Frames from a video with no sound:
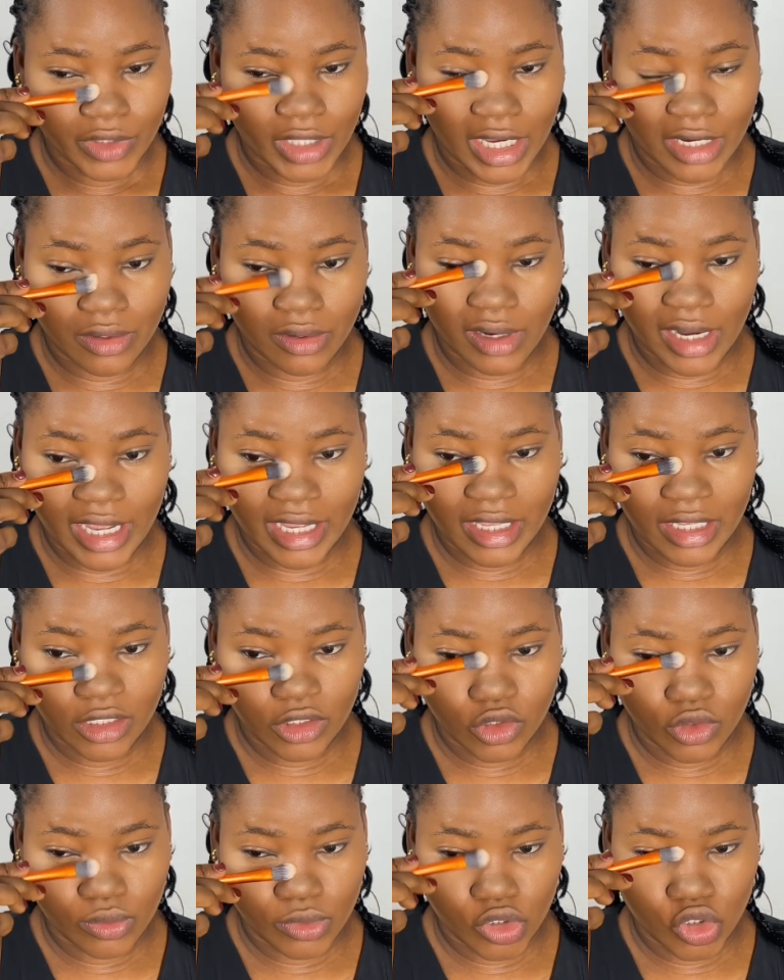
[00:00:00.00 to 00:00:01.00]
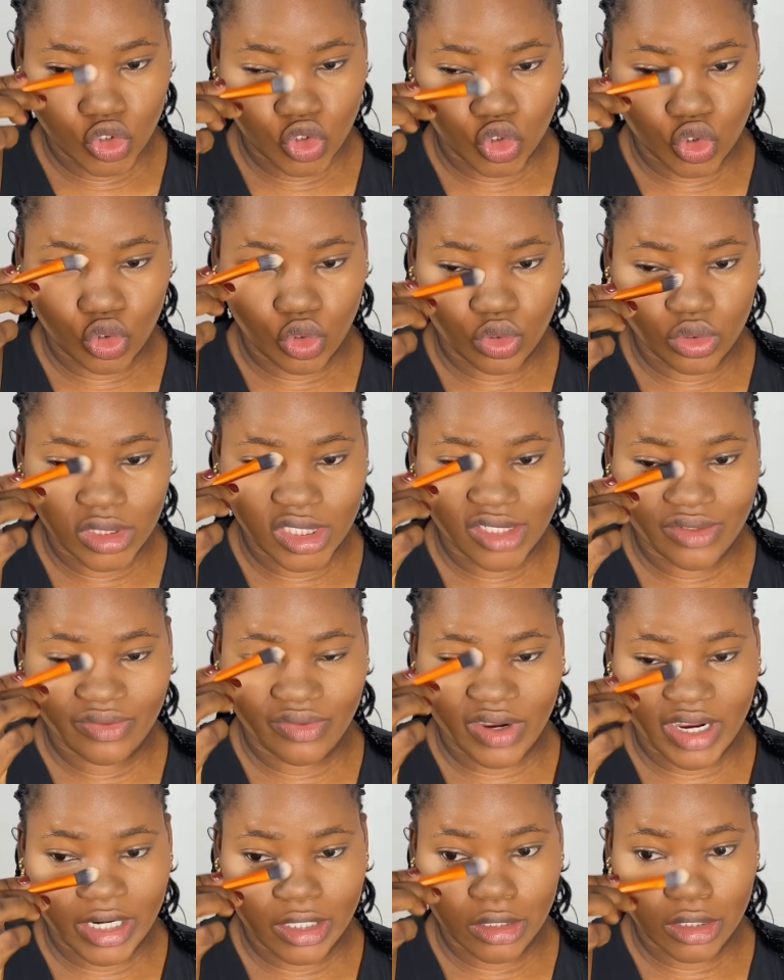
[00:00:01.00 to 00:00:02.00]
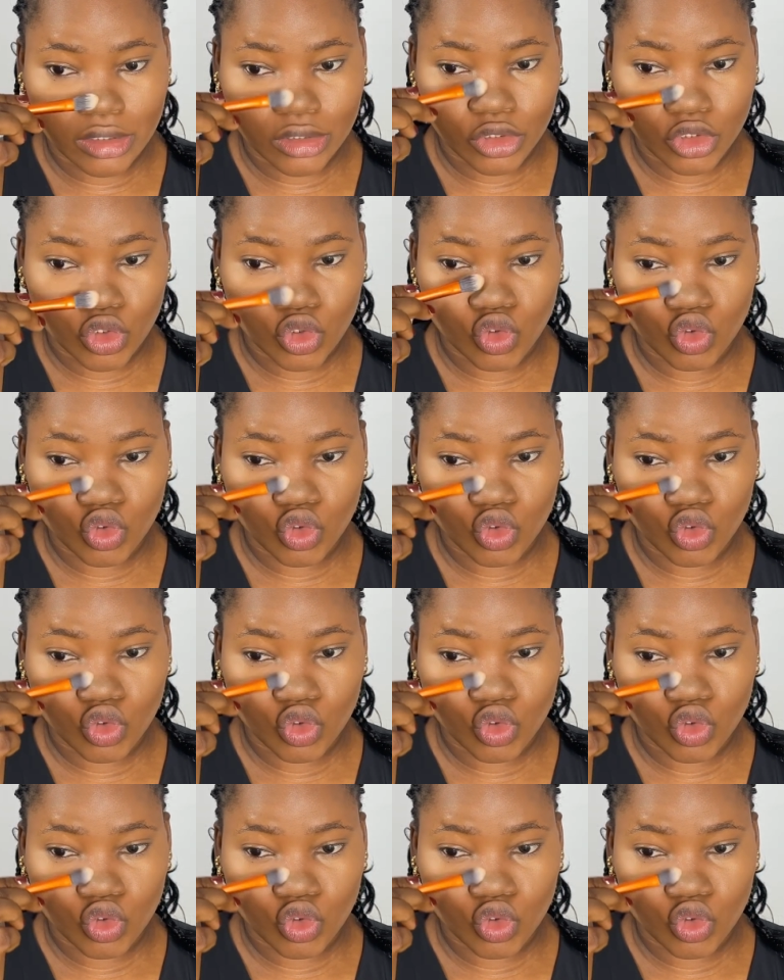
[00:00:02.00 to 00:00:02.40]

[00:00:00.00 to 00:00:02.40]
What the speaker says: I don't like it to be so defined and